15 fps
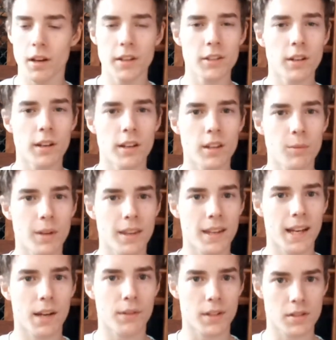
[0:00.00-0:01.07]
kind of like the
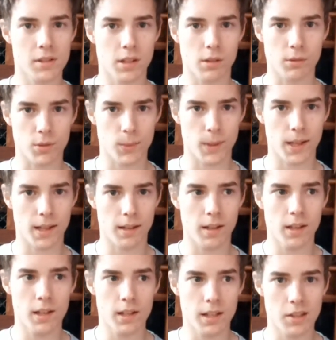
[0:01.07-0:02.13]
way they have it in Star Wars,
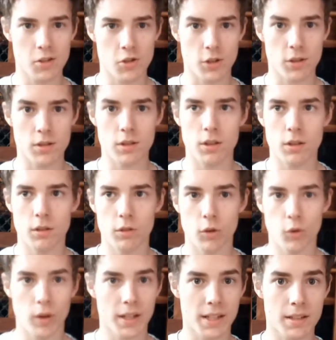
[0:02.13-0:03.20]
where it's just
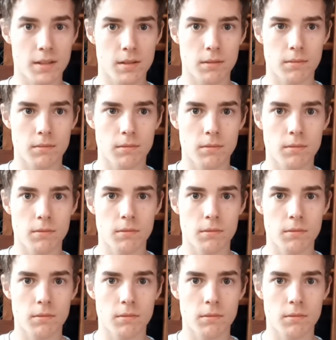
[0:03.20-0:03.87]
credits.